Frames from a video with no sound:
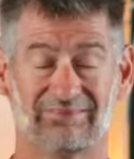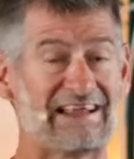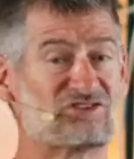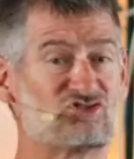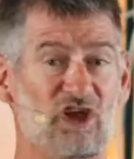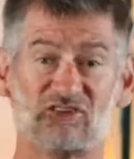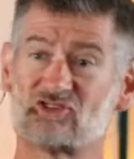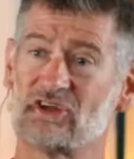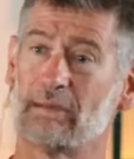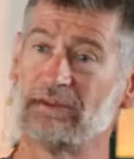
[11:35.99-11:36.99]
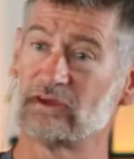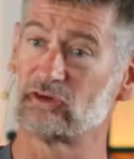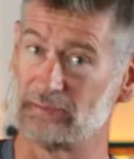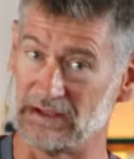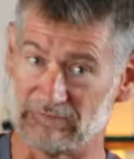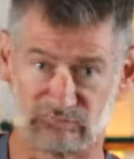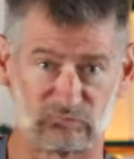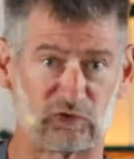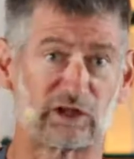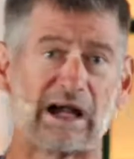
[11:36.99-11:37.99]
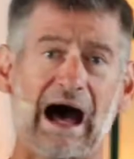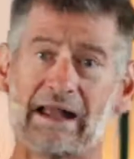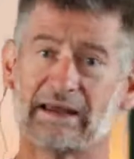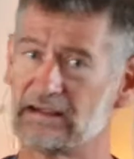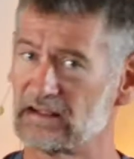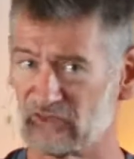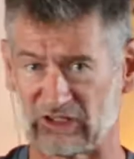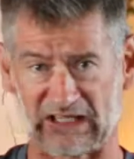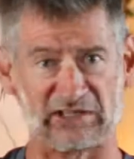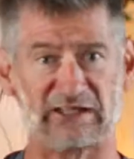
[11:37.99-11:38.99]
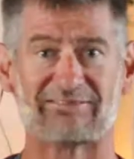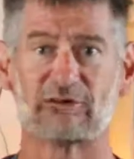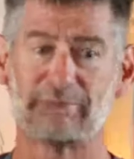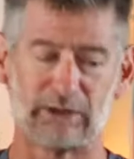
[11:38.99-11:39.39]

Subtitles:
Right? Just something to be forgotten because it can never